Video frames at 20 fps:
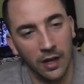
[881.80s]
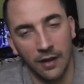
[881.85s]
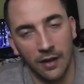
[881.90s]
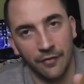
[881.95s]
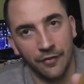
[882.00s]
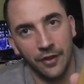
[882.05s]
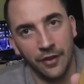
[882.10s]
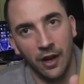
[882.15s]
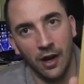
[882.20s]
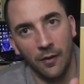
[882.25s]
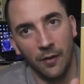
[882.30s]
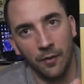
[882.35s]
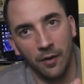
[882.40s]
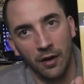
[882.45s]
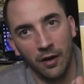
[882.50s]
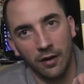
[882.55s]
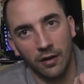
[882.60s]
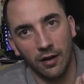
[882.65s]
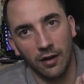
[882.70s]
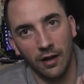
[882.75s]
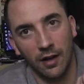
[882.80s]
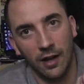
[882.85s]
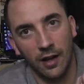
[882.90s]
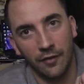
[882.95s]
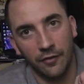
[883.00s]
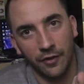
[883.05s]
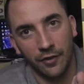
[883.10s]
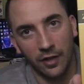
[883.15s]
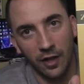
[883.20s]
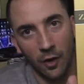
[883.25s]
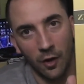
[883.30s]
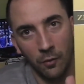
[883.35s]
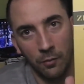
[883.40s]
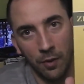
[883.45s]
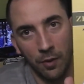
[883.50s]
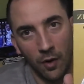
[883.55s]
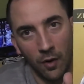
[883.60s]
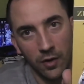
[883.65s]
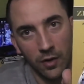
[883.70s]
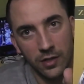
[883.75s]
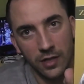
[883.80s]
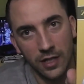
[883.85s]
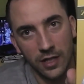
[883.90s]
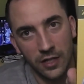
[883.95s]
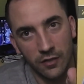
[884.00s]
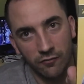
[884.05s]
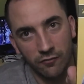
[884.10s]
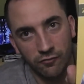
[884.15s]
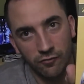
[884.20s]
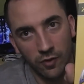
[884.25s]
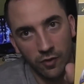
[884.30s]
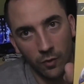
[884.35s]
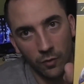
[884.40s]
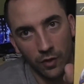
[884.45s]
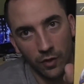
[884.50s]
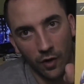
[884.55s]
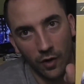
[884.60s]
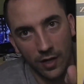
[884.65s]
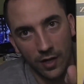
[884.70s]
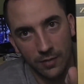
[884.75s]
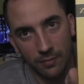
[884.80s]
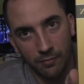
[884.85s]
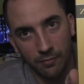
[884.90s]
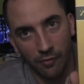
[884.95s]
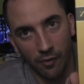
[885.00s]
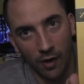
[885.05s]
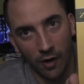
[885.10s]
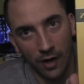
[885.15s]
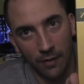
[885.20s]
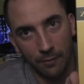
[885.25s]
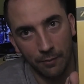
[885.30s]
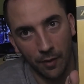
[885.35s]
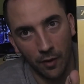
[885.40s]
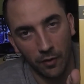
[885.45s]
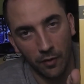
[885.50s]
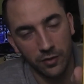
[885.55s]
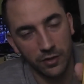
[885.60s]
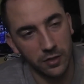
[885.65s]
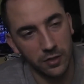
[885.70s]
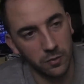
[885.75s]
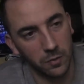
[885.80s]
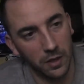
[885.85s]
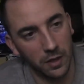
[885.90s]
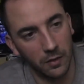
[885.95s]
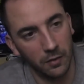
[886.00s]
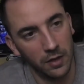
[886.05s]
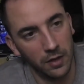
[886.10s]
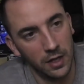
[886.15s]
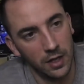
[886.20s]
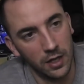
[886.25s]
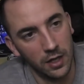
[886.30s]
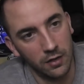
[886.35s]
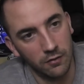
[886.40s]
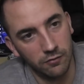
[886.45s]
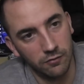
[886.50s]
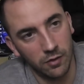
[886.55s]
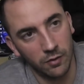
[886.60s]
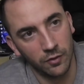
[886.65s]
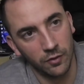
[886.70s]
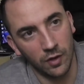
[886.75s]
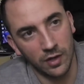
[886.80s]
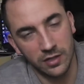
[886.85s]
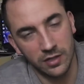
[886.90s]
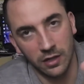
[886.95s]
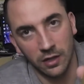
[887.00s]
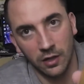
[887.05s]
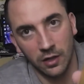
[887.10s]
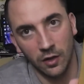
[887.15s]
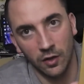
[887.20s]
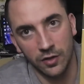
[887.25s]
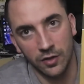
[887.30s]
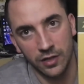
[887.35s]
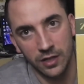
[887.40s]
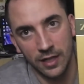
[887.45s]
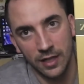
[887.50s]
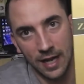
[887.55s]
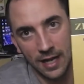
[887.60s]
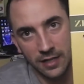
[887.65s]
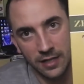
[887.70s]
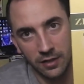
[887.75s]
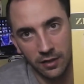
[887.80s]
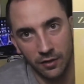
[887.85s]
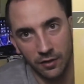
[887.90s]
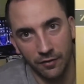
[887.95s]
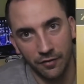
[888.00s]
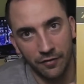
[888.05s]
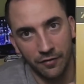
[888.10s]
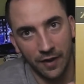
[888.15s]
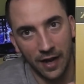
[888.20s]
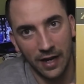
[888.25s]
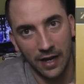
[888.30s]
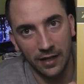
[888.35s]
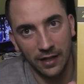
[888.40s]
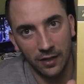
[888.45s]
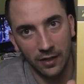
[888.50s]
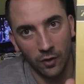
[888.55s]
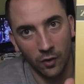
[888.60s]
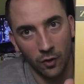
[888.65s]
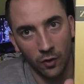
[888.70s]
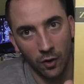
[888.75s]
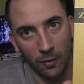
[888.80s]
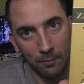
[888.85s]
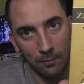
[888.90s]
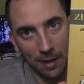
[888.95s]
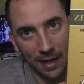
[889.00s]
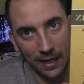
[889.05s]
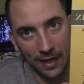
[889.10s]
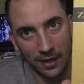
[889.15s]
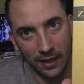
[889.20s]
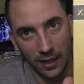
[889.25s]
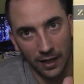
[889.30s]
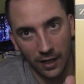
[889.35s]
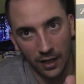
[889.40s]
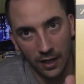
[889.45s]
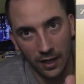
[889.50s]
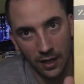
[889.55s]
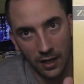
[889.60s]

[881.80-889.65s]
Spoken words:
love the artwork, I love the gold box, and it's a real nice bright box as well. Real nice and glossy, it hasn't faded or got manky.